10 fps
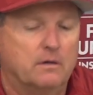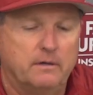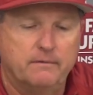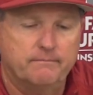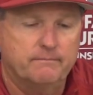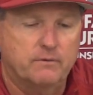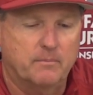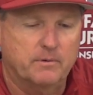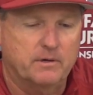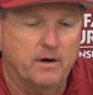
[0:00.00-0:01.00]
and he
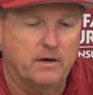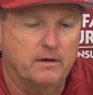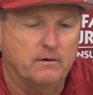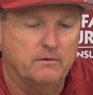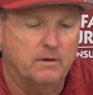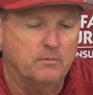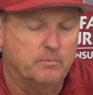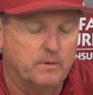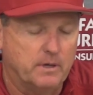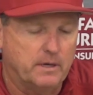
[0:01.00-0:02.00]
promptly grounded in a double
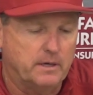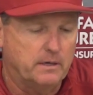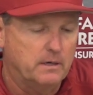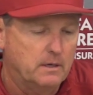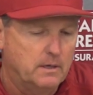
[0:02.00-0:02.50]
play, and